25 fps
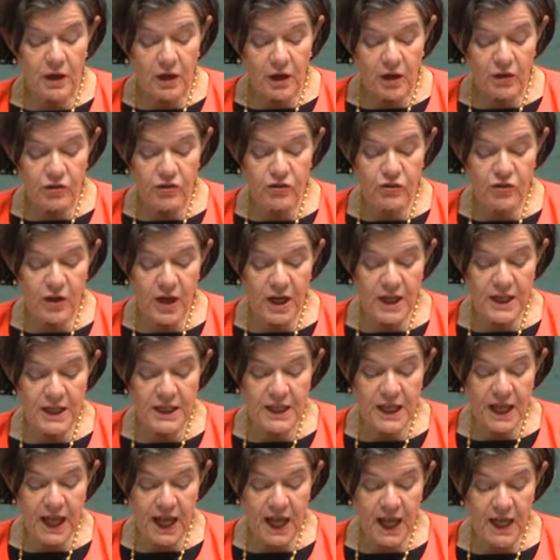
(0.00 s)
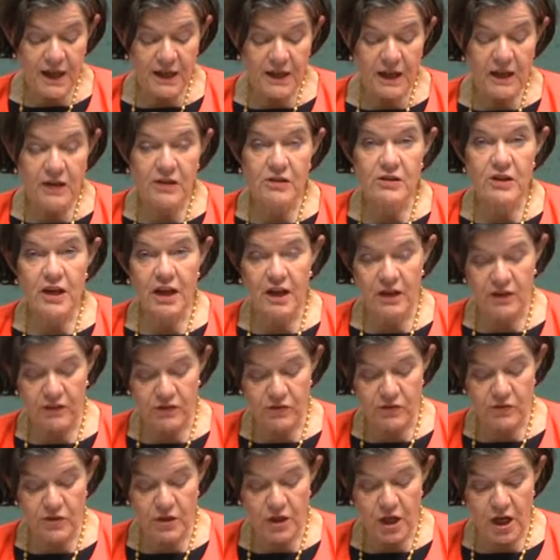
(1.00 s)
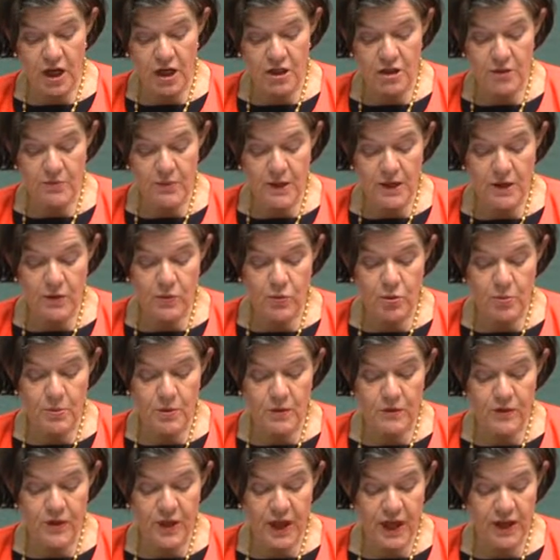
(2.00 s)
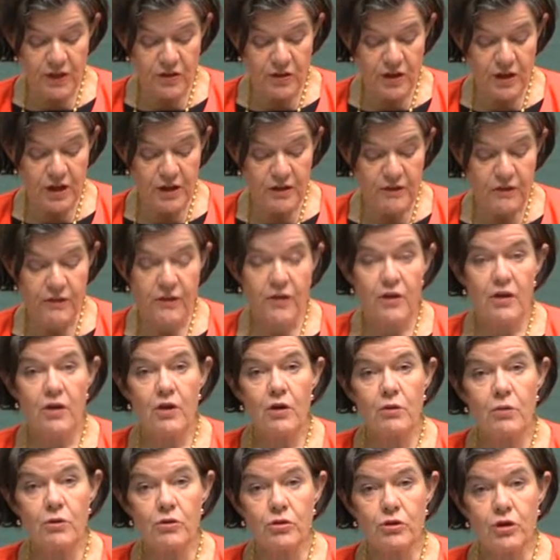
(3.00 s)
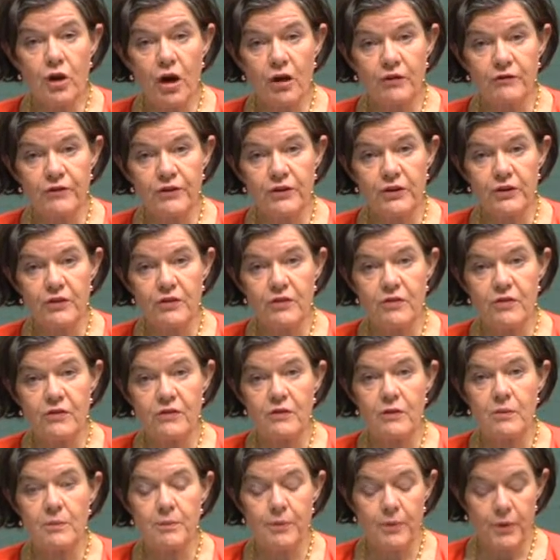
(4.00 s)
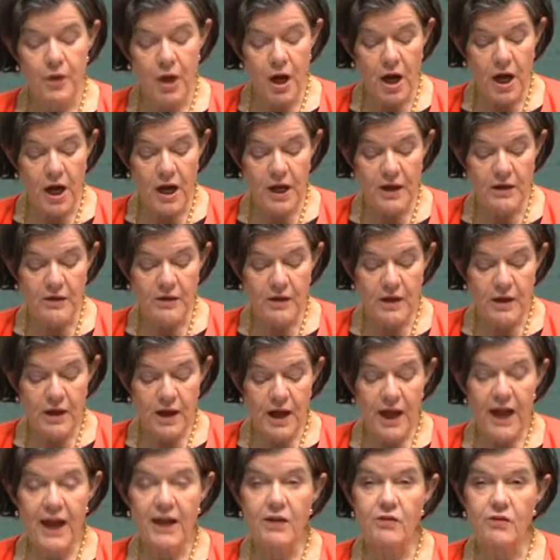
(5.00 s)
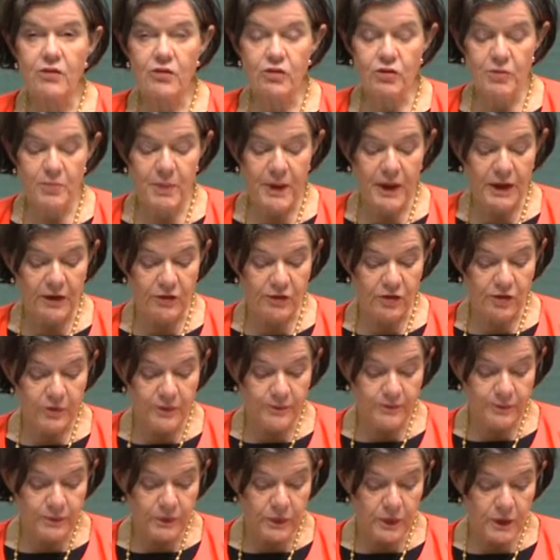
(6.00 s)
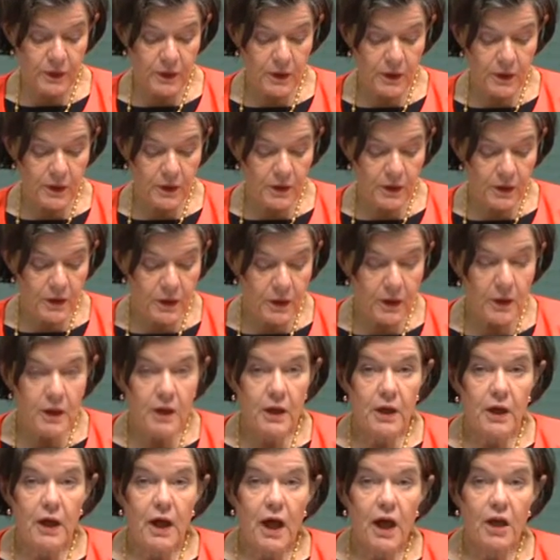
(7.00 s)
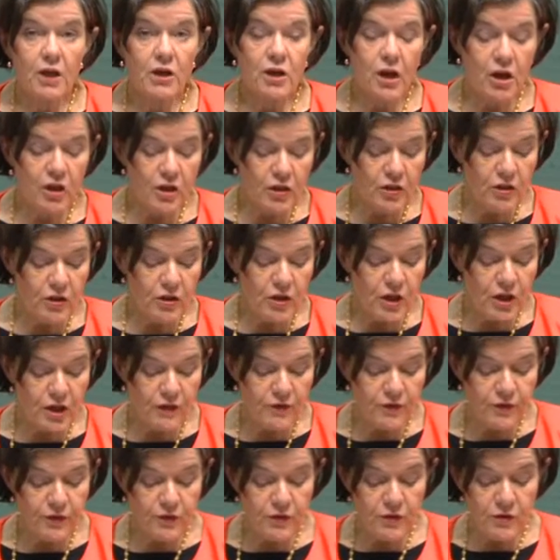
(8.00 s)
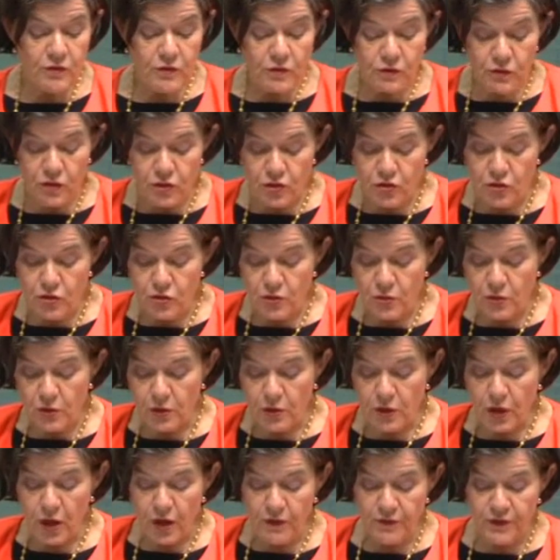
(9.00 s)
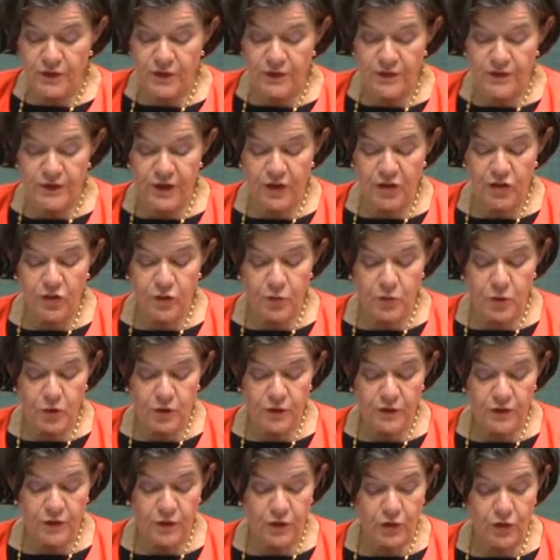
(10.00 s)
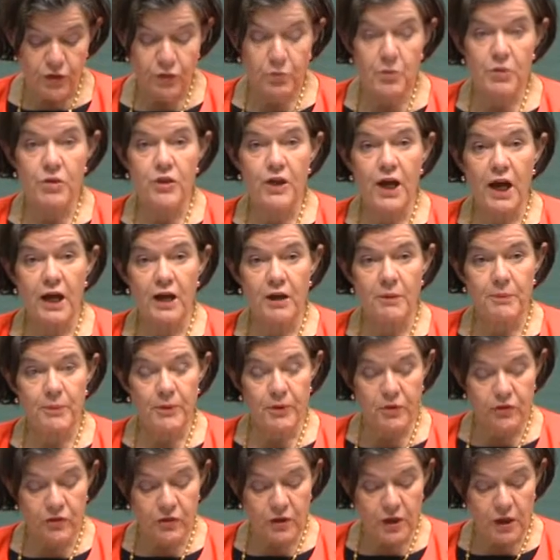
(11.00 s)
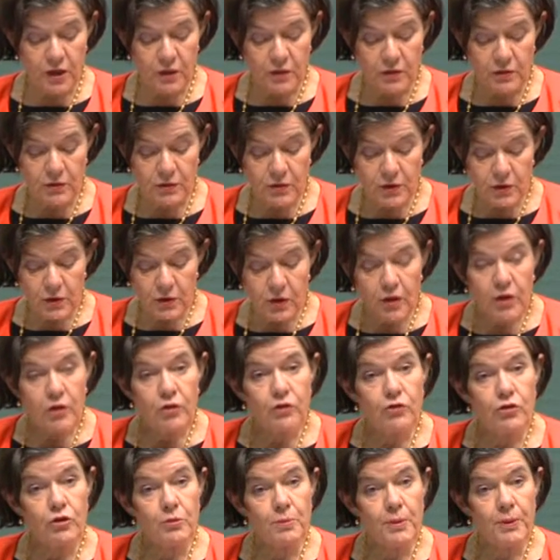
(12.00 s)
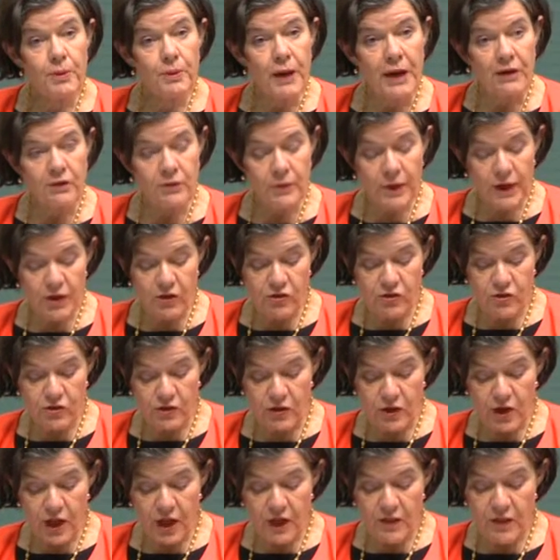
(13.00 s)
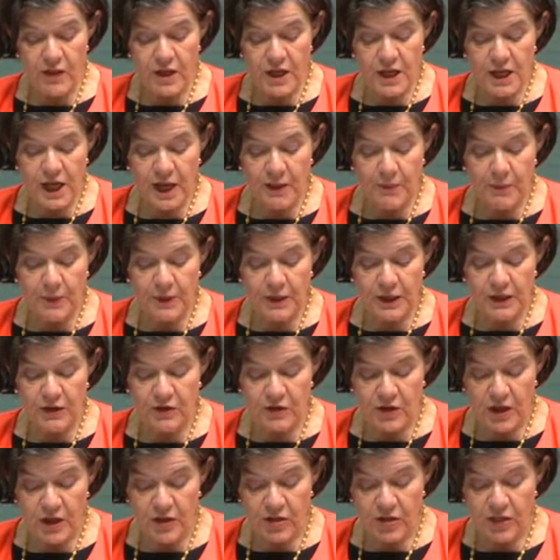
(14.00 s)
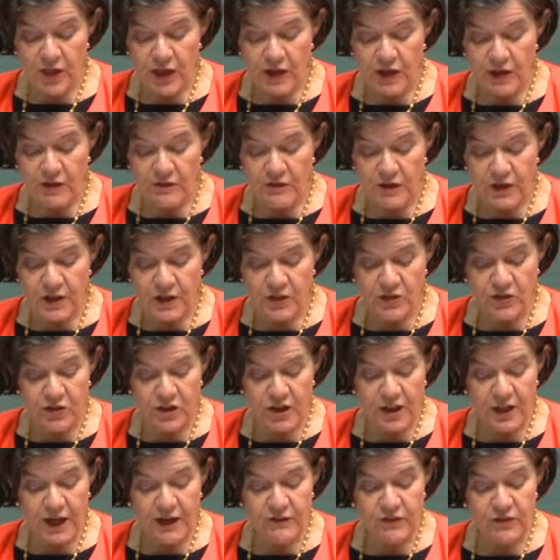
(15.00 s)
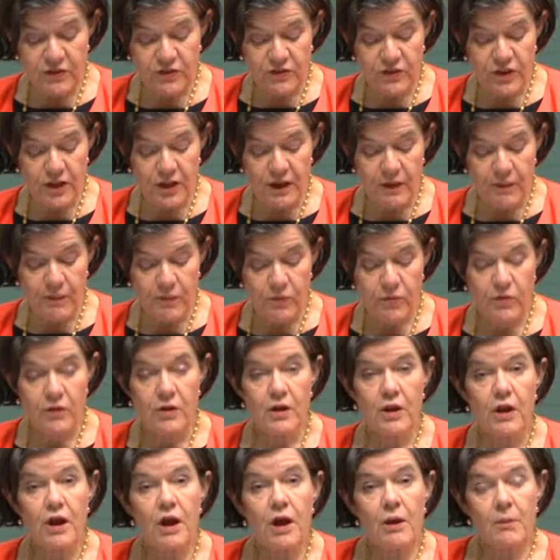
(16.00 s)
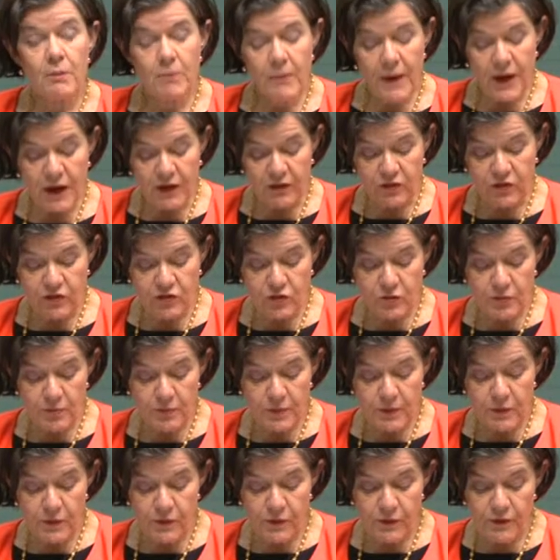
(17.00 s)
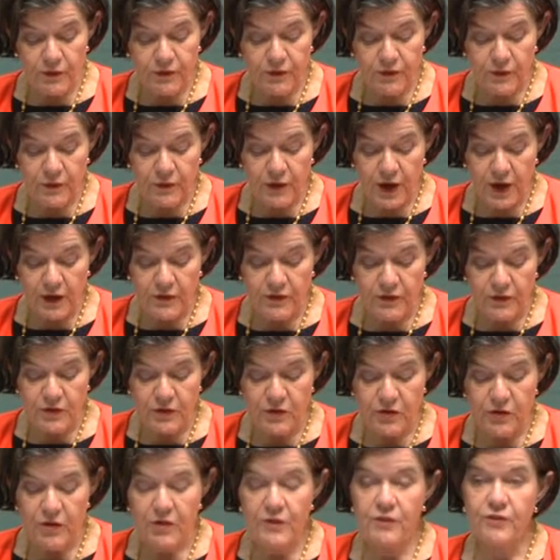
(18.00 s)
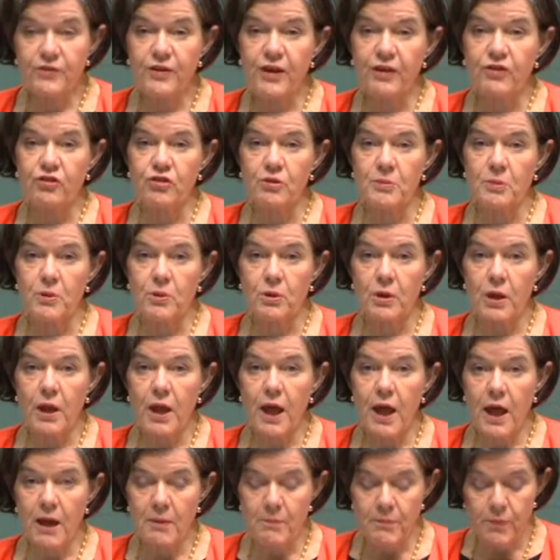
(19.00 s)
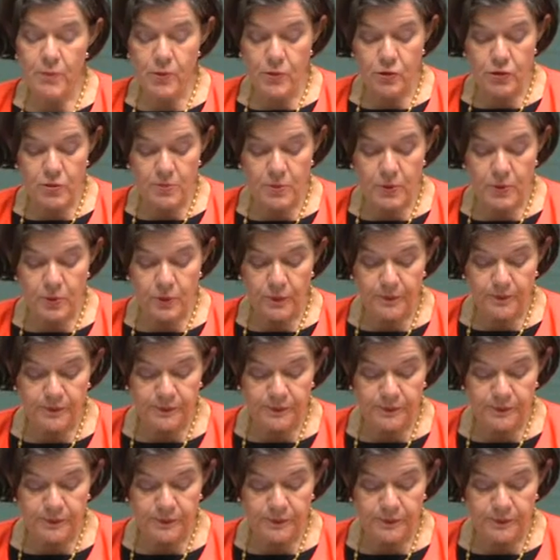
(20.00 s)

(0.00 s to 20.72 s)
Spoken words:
Australia can and does rely on the men and women of the ADF with confidence, pride and respect. And noting the need for renewal of the defence workforce with younger personnel, superannuation and the accompanying death and invalidity cover schemes must be relevant, flexible and portable.